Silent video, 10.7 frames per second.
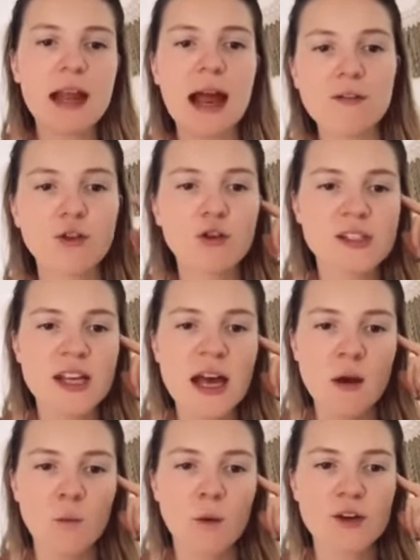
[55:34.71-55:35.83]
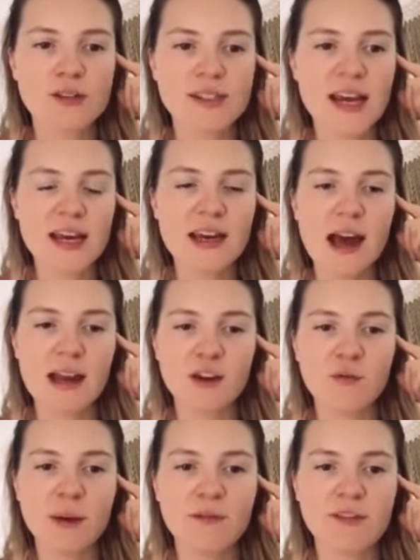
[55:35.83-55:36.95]
And of course, when you stay and
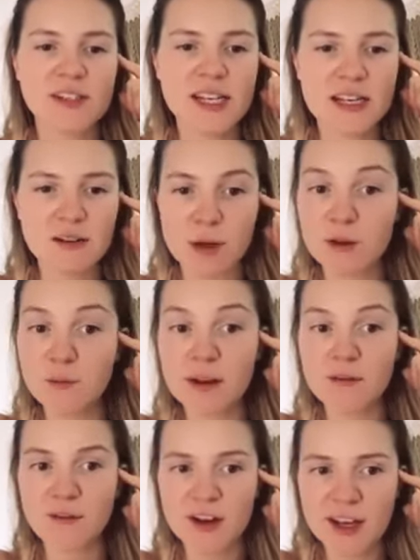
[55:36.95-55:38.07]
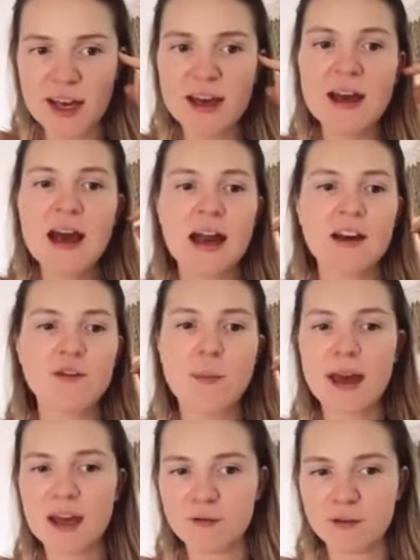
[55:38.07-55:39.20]
you've been in for a year, and if you
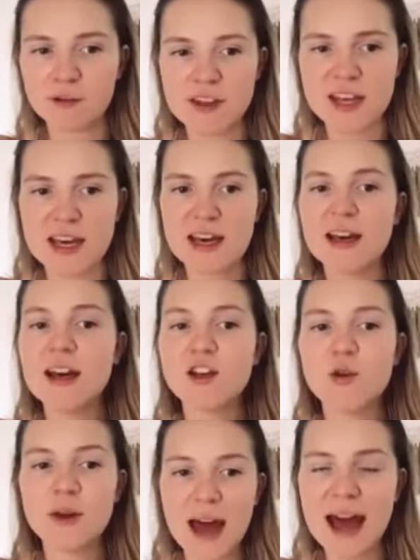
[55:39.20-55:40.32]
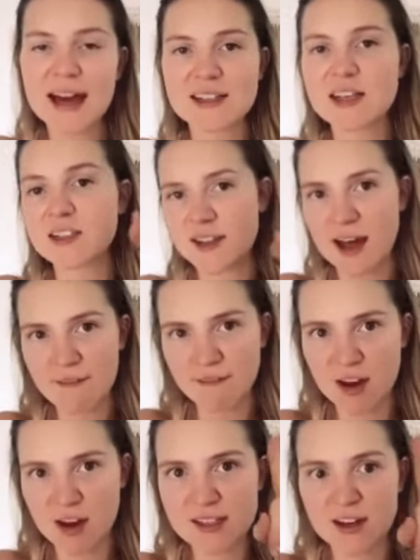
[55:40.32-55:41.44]
pay in full for the year, you get access to that
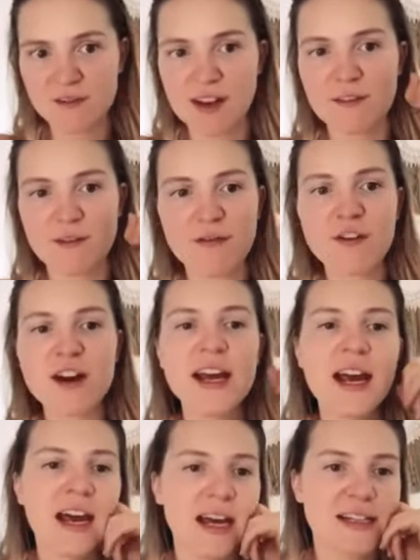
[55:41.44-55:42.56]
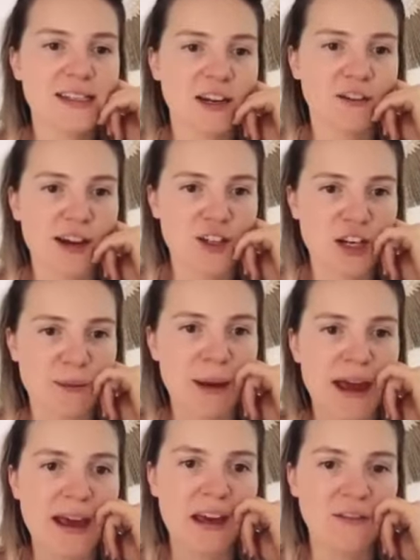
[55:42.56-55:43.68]
first event for free instead of actually
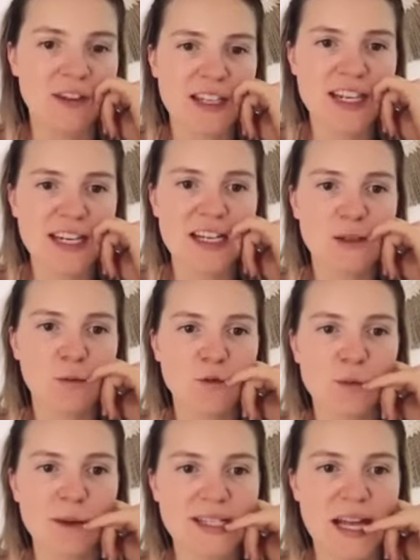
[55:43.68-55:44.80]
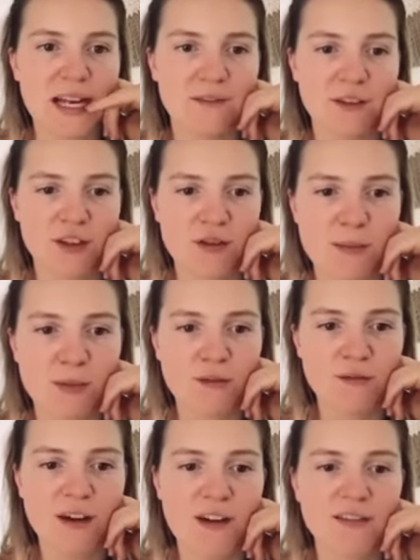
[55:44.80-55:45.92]
paying for the tickets, which we'll be selling for
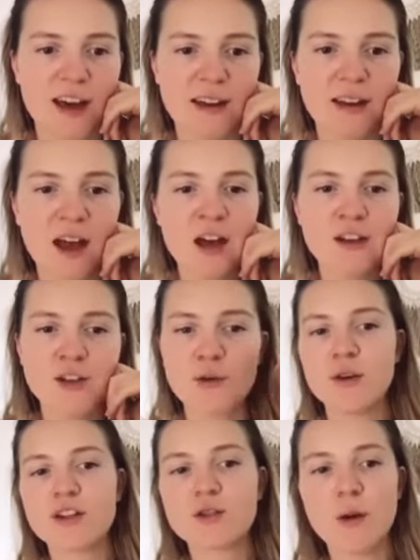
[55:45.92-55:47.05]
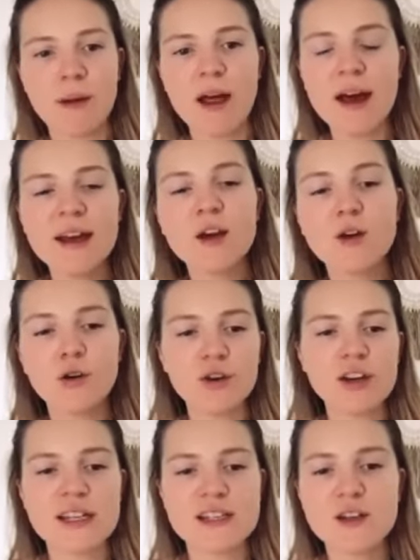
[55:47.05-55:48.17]
$3.5K. So to apply, all
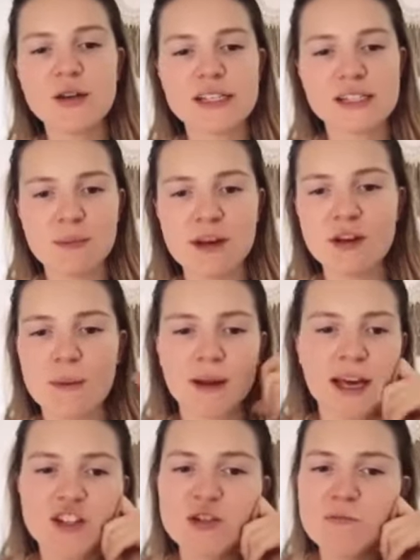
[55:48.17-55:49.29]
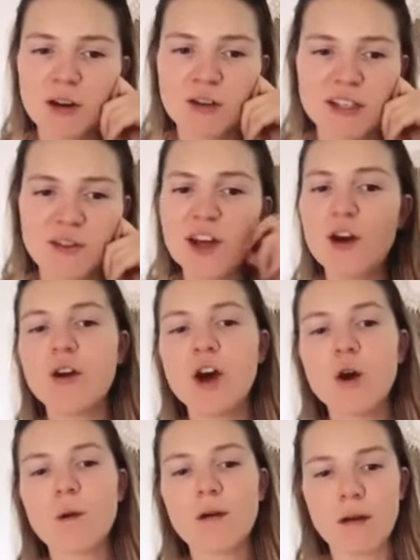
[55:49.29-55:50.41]
you need to do is submit your application below this video.
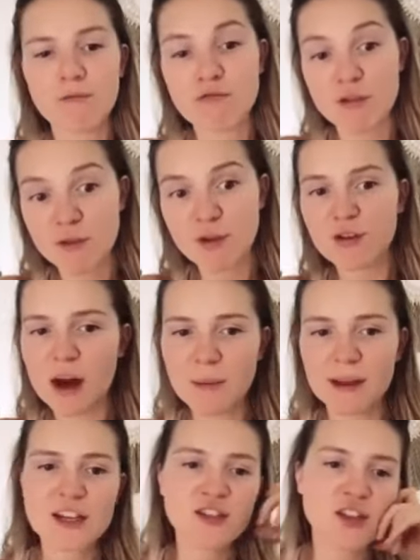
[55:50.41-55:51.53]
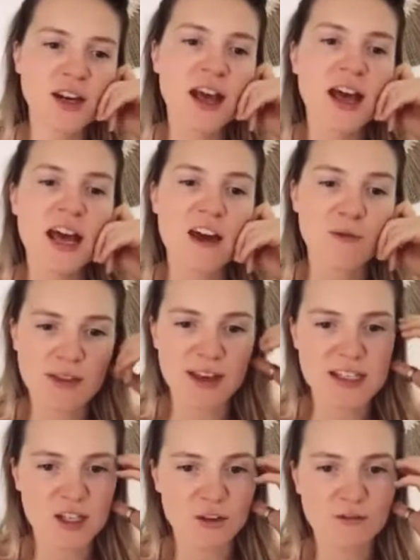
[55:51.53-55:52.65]
We will review your application. If we think
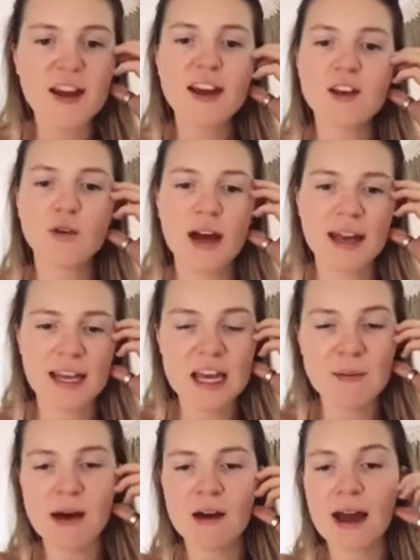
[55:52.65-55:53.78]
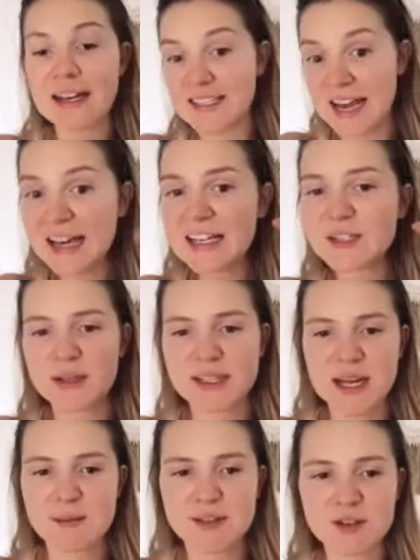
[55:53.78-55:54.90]
it's a good fit, you'll get an email and text with
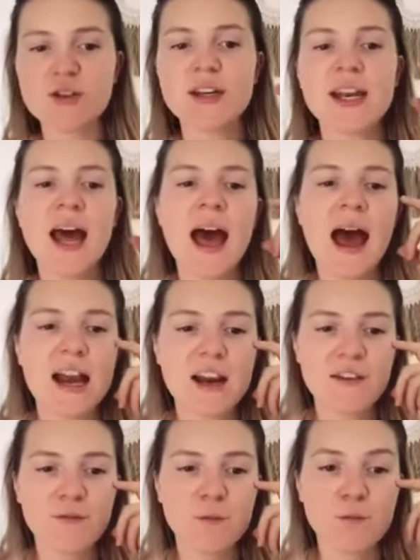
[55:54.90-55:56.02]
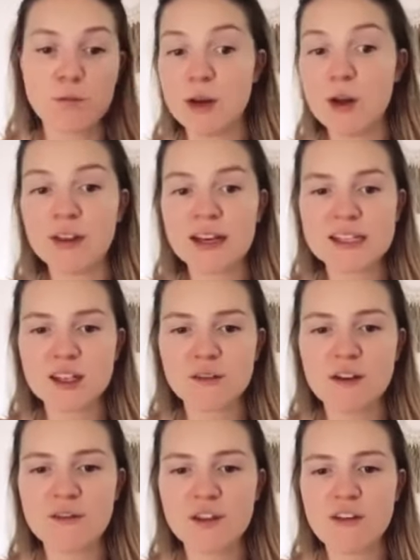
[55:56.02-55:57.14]
steps to join. And if we don't think it's a good
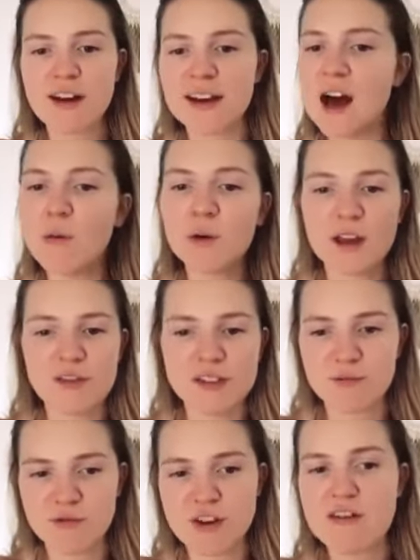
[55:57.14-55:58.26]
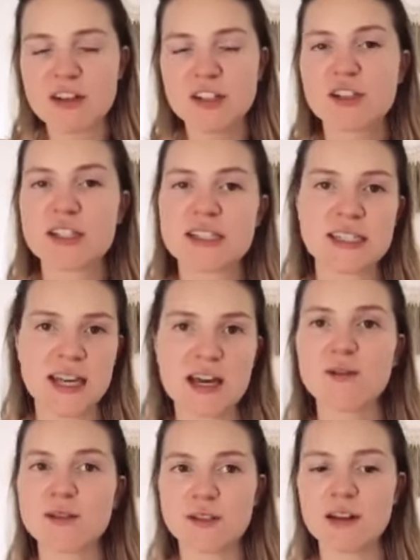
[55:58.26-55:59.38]
fit for you right now, we'll give you some free resources to get
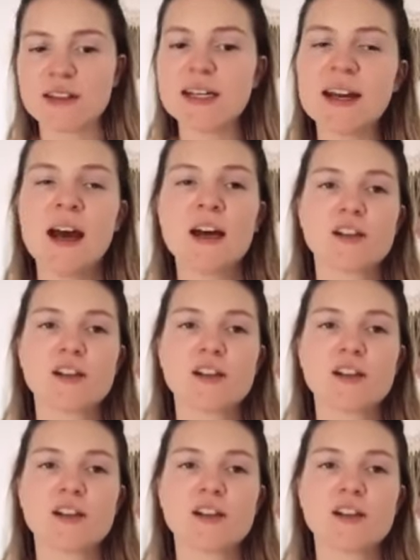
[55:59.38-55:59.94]
you started.